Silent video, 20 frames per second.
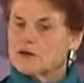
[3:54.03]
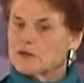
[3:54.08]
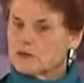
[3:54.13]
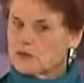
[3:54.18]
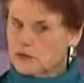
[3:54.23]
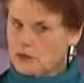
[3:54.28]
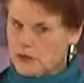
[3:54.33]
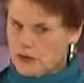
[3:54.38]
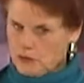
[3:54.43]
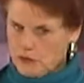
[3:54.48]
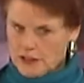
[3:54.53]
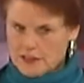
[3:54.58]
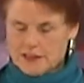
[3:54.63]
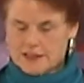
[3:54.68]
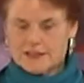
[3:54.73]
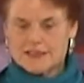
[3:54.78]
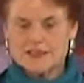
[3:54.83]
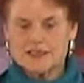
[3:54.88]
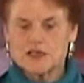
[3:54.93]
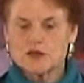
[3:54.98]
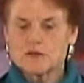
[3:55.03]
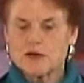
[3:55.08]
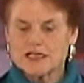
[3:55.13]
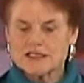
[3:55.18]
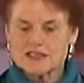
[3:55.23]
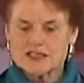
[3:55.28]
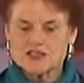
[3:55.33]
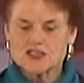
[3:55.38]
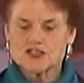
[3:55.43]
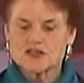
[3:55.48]
we went to see her my
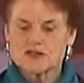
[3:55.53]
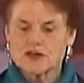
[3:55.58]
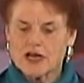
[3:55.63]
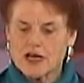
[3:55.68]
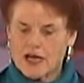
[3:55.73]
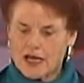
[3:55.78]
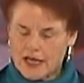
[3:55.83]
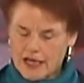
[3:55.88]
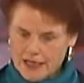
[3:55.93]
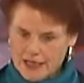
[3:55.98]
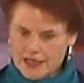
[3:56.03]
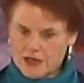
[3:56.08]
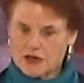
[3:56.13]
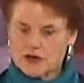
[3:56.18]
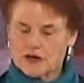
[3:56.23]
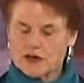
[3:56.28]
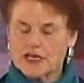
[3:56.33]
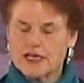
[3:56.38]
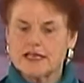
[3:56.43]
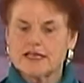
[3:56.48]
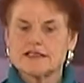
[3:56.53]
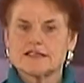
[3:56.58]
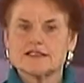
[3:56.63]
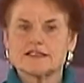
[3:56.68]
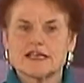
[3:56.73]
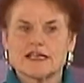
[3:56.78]
sister and i and her niece